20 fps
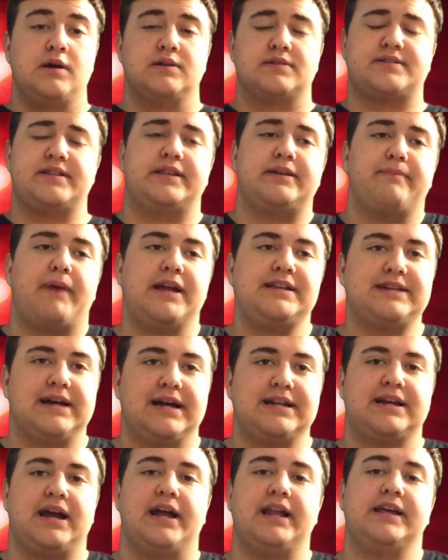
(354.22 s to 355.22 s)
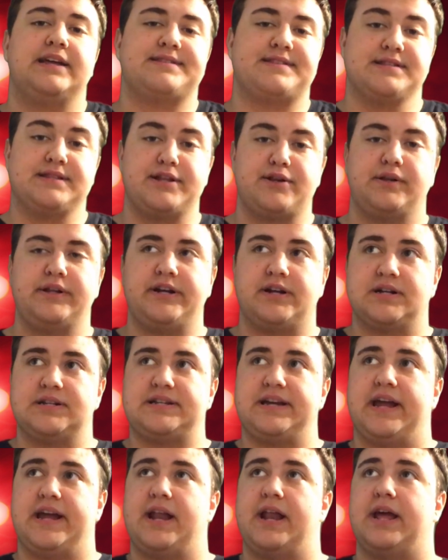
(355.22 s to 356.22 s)
So then my dad kind of gets a little
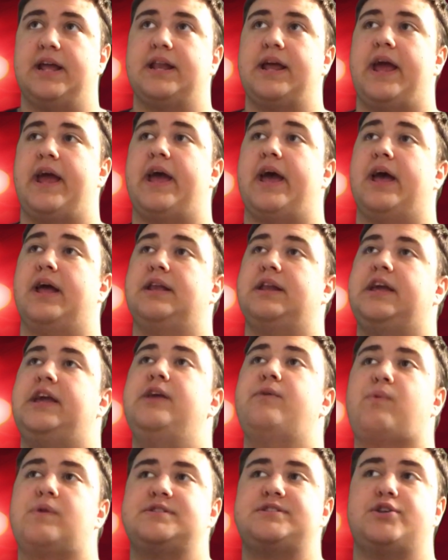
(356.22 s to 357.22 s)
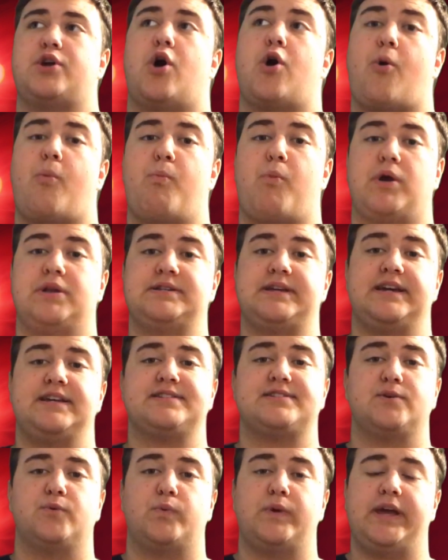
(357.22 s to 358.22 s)
irritated, and he wasn't home one day,
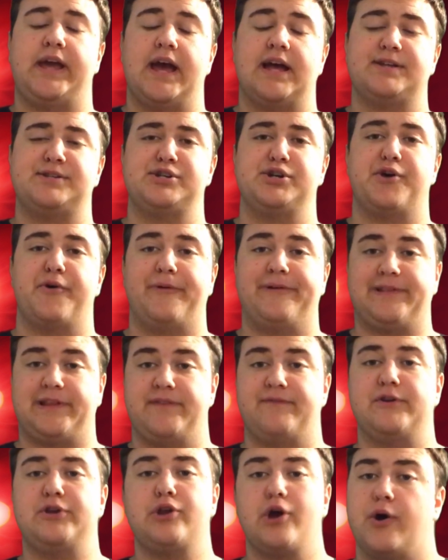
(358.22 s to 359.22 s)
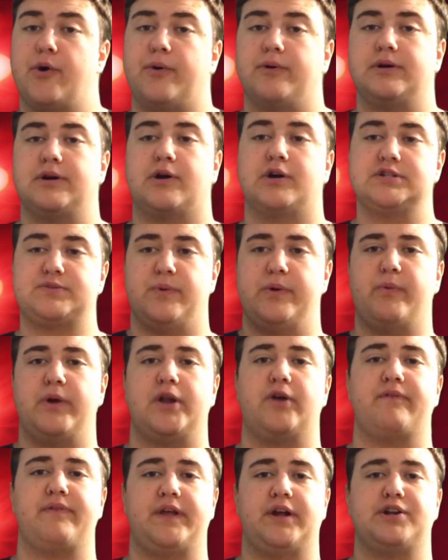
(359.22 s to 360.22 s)
so we had to go and leave a note, because we
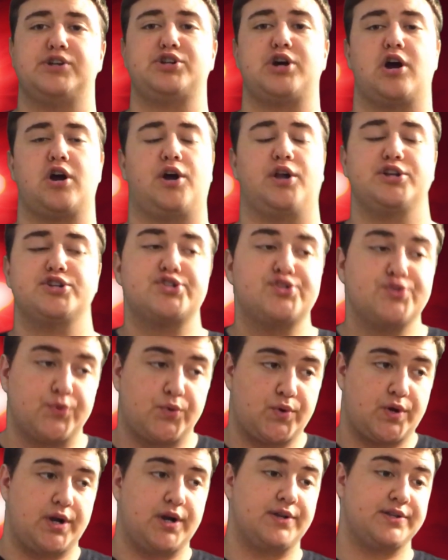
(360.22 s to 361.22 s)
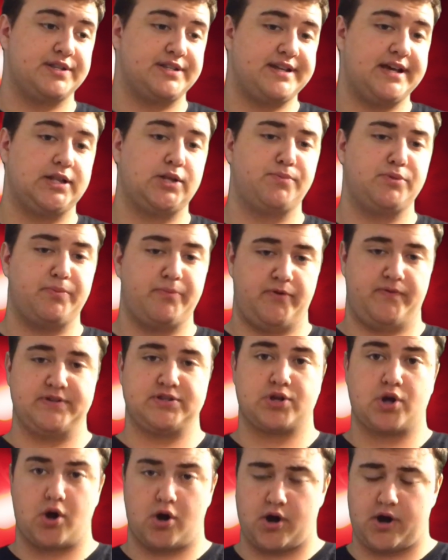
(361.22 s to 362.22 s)
went over there to knock on his door to tell him to move
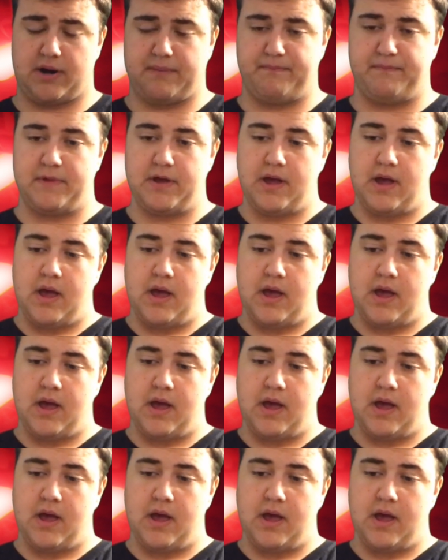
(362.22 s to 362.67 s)
his car.